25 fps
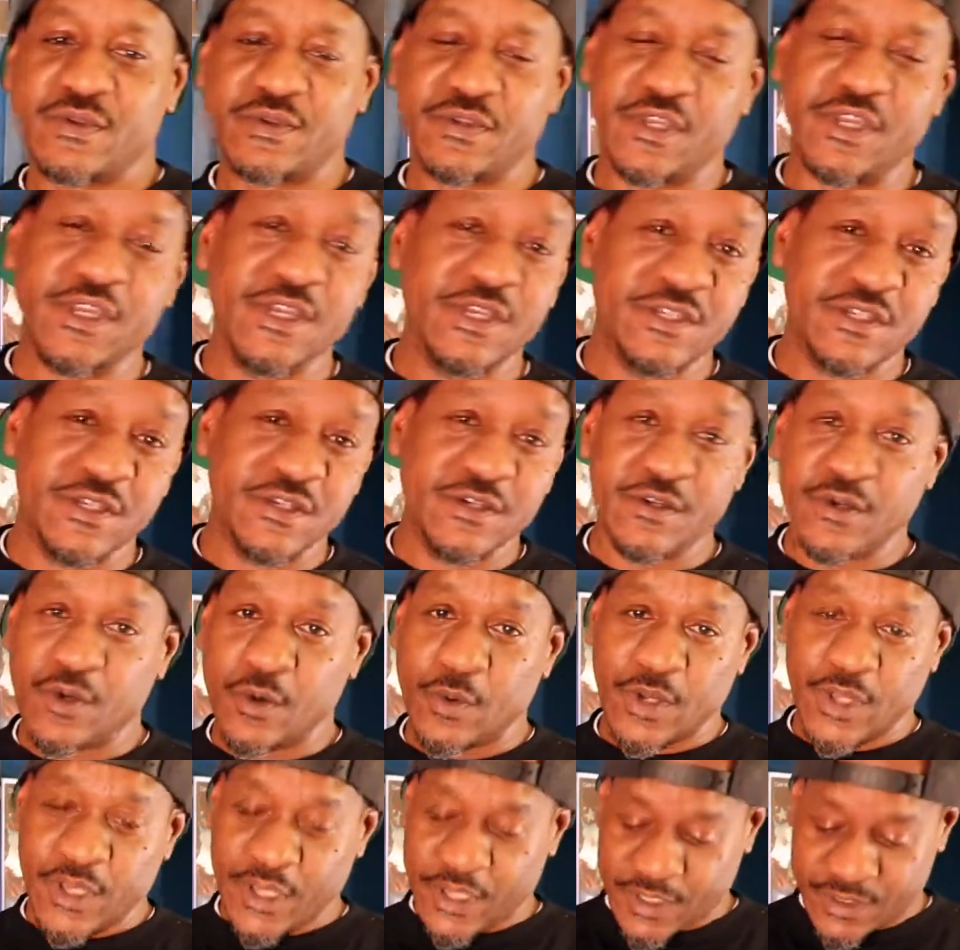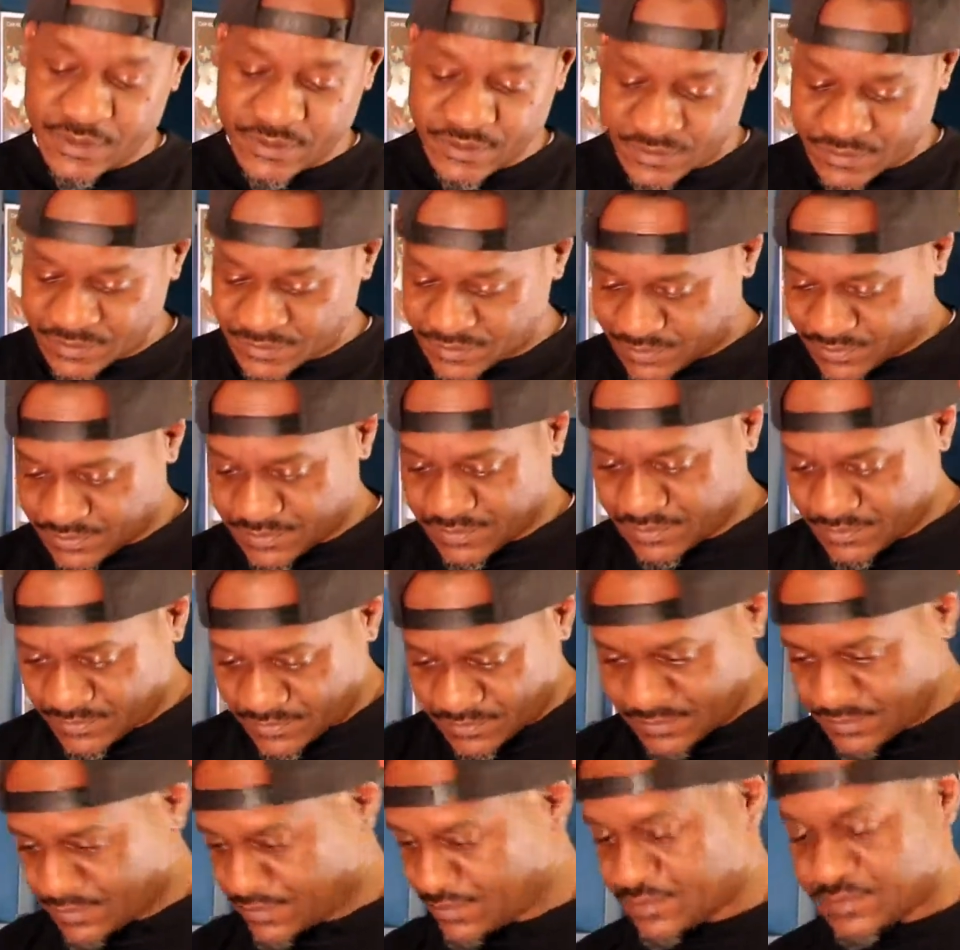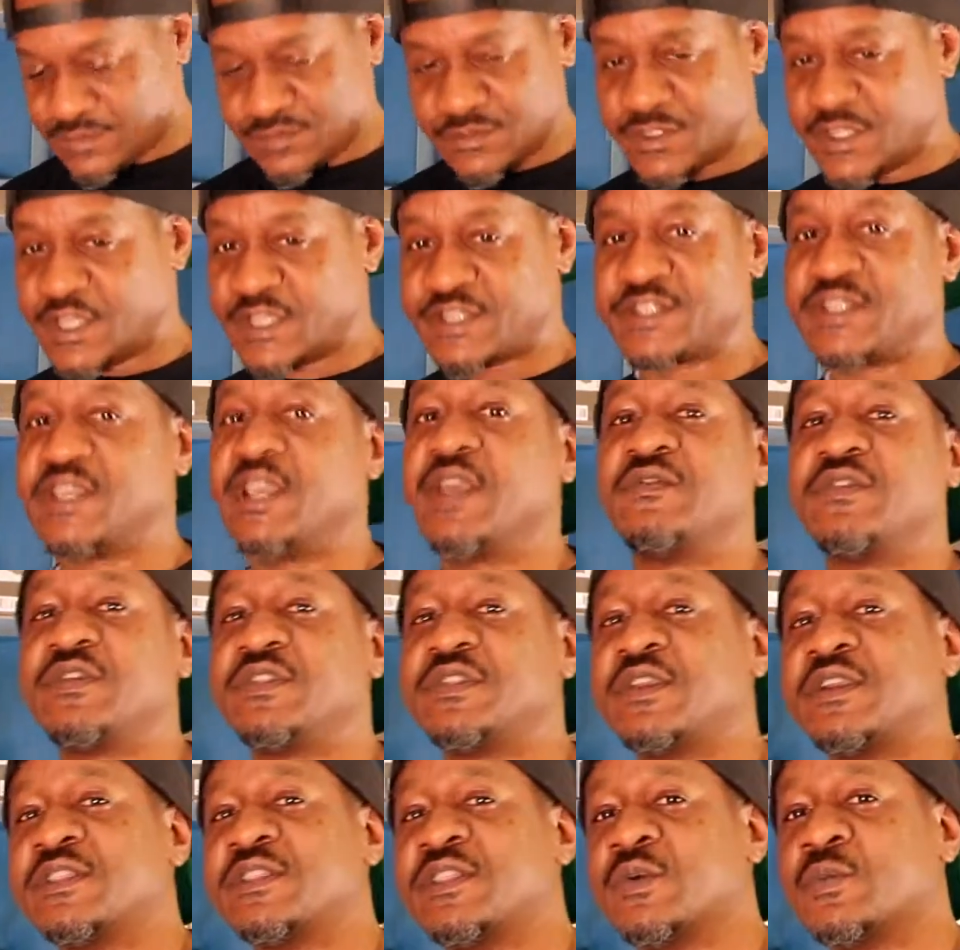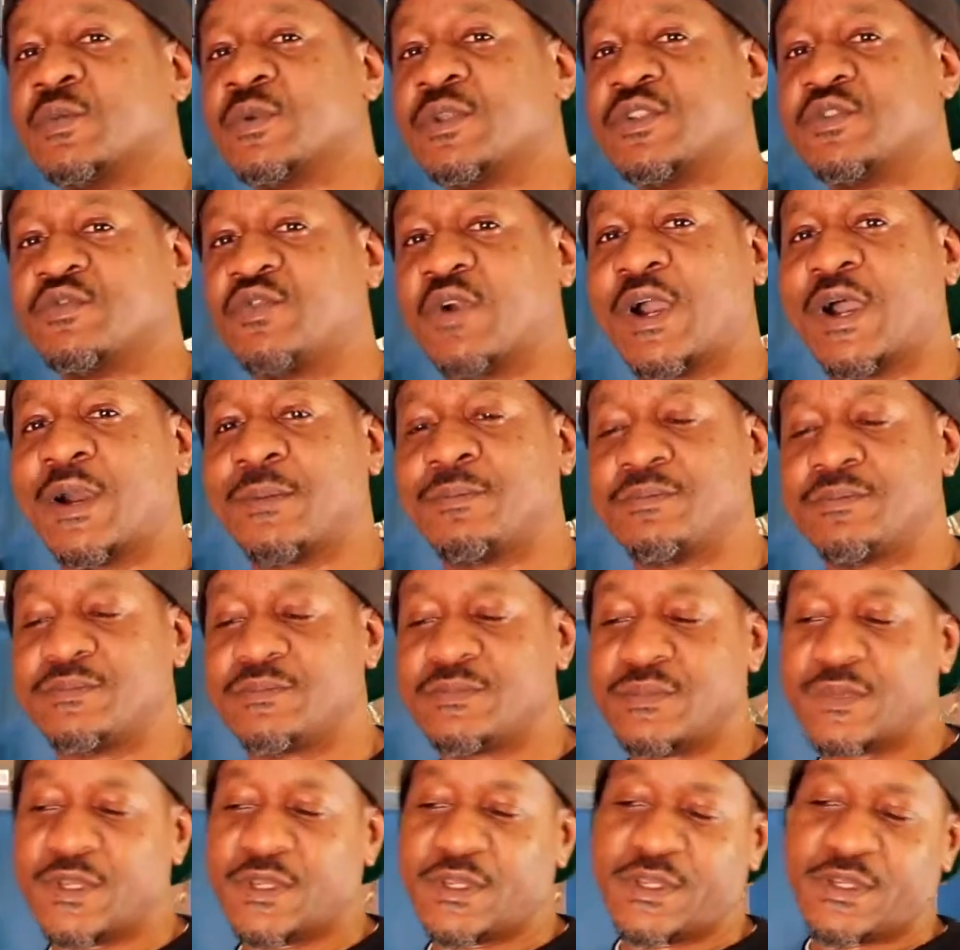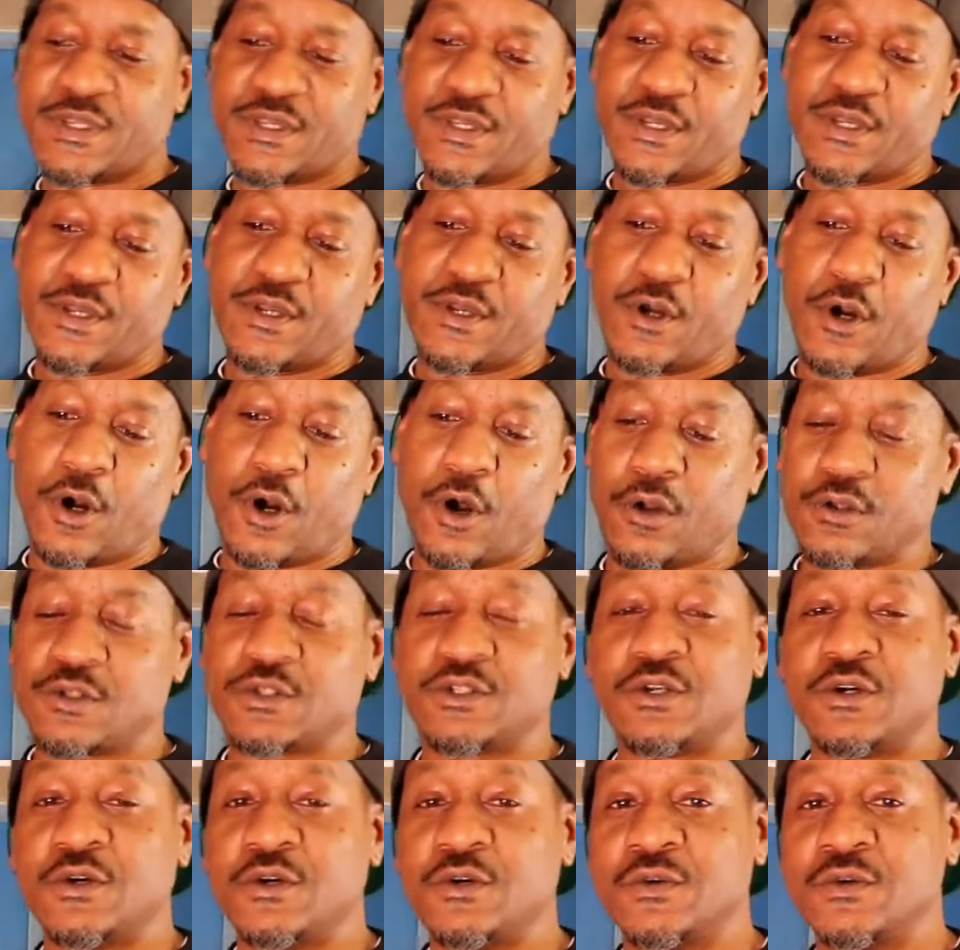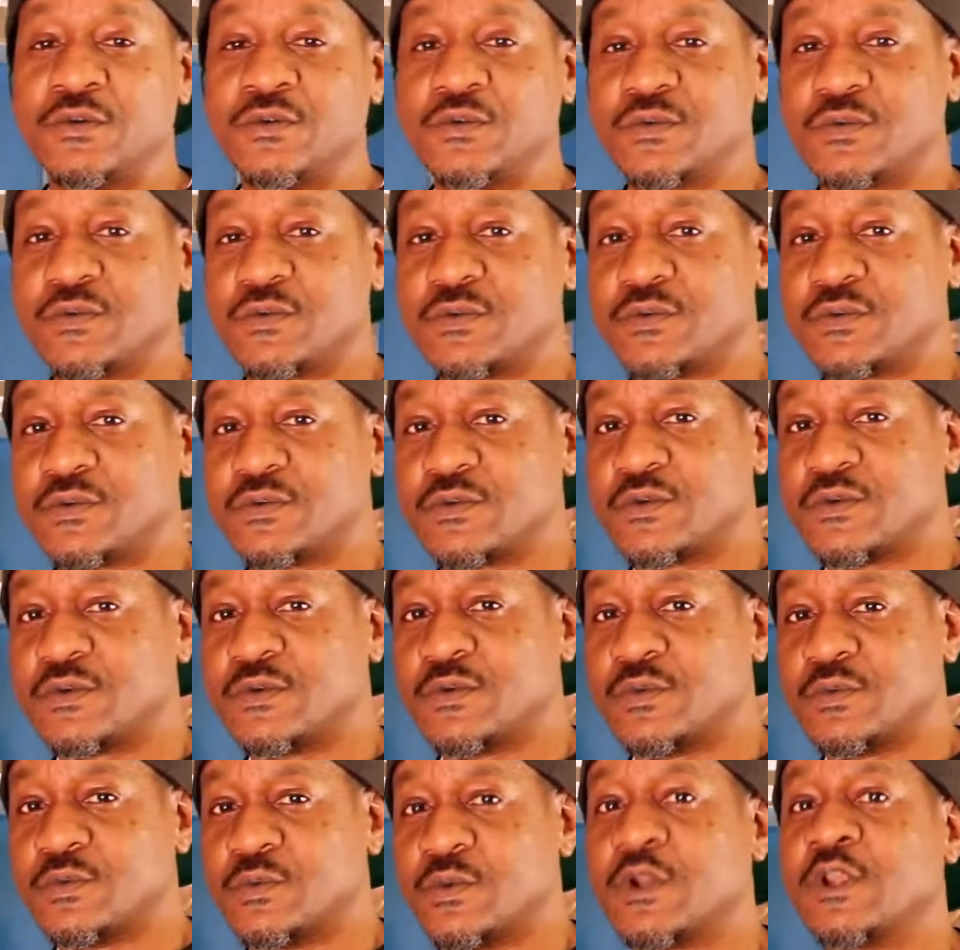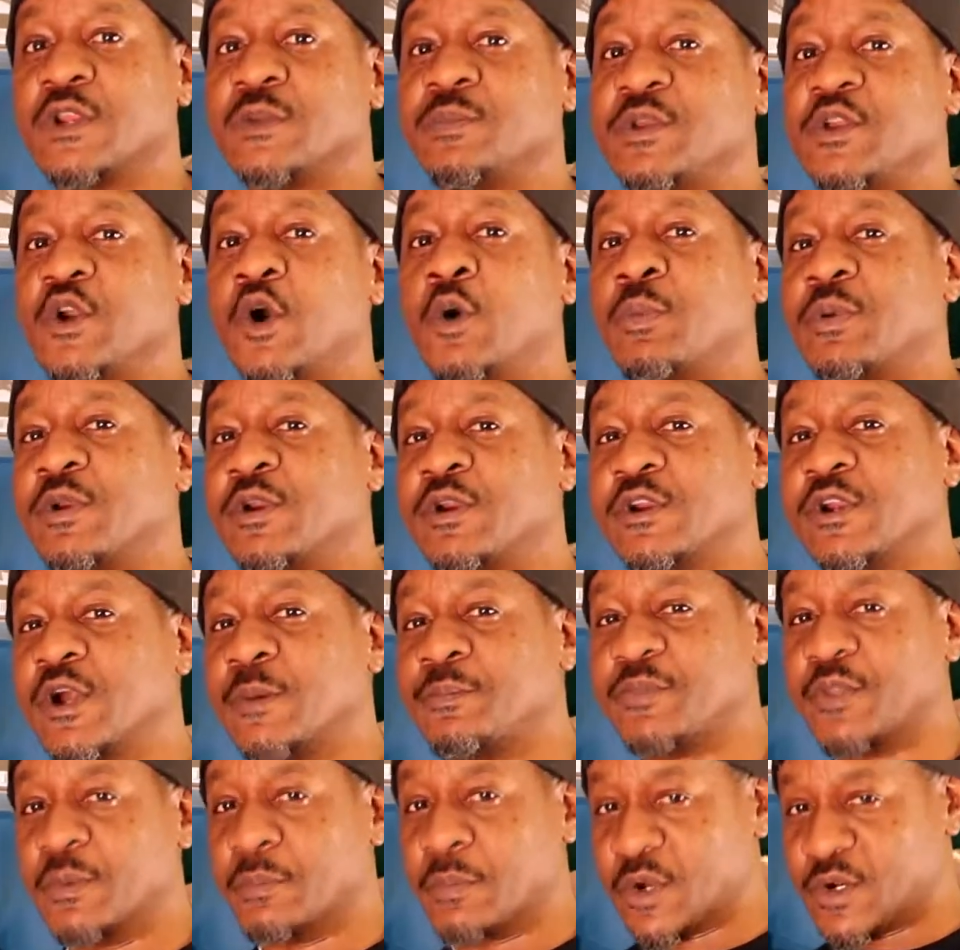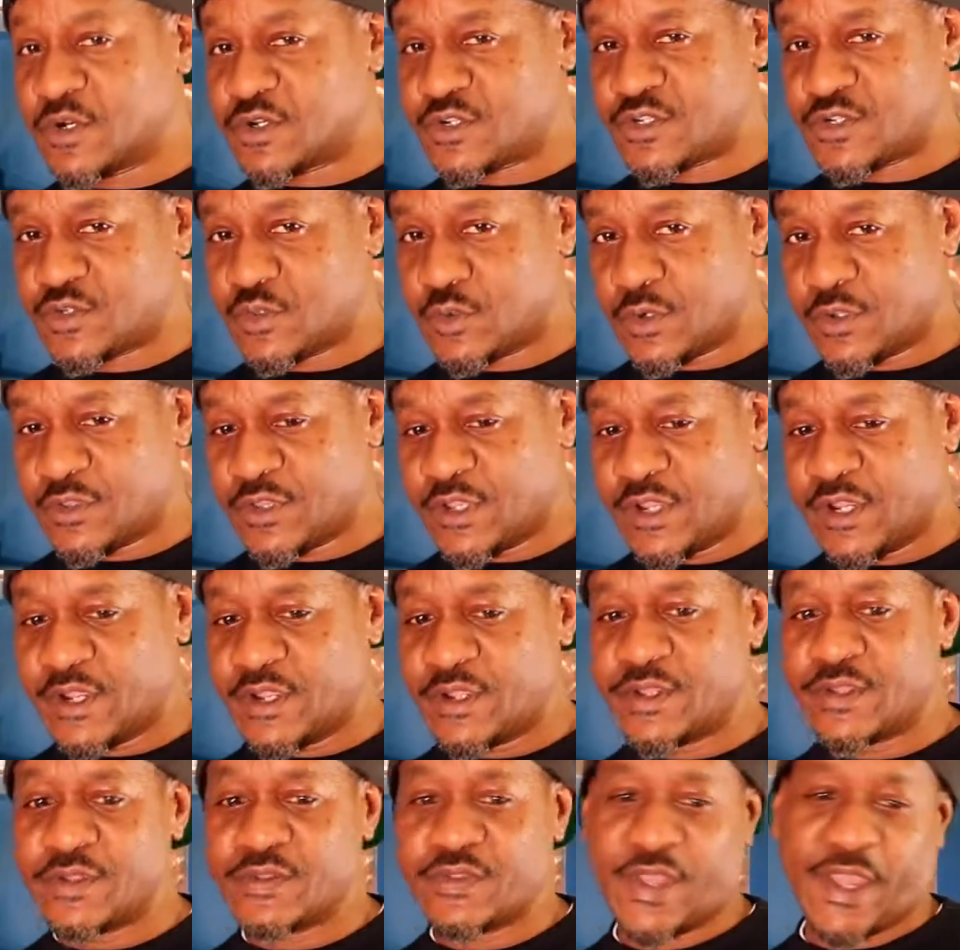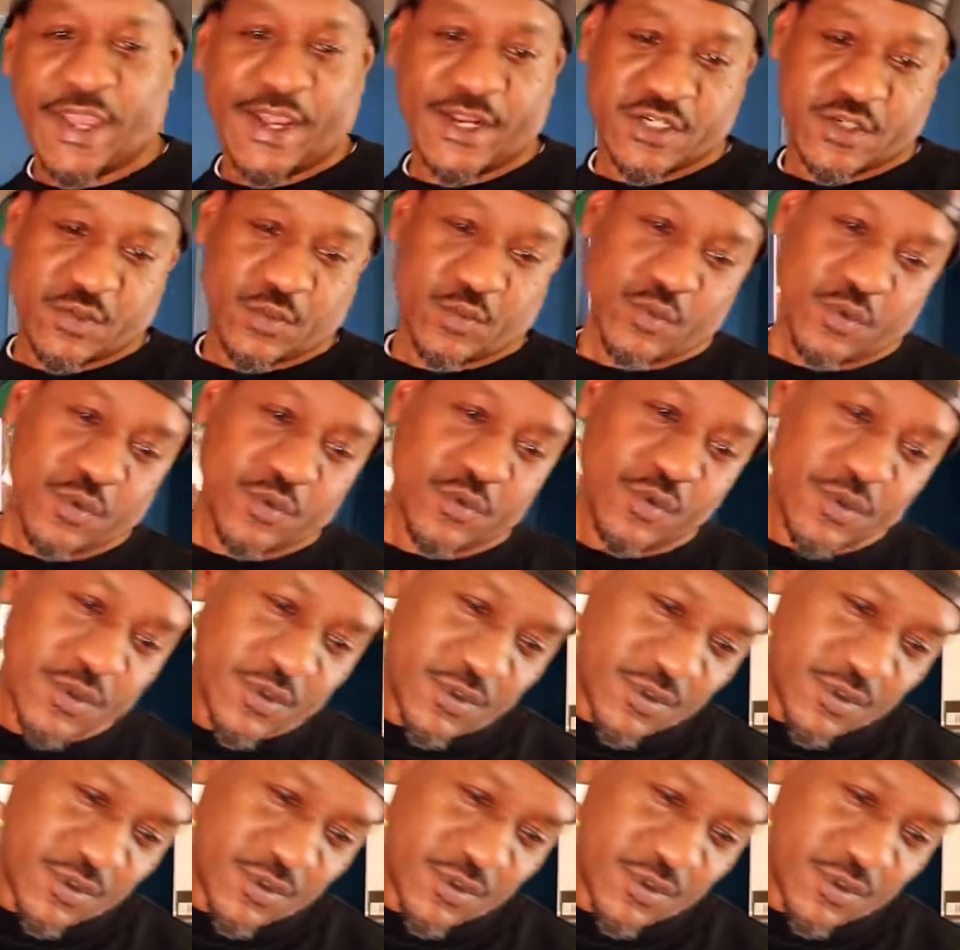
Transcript: Easy to go ahead and get to everything that we drop. Also, we're going to be opening up the merch store there, the actual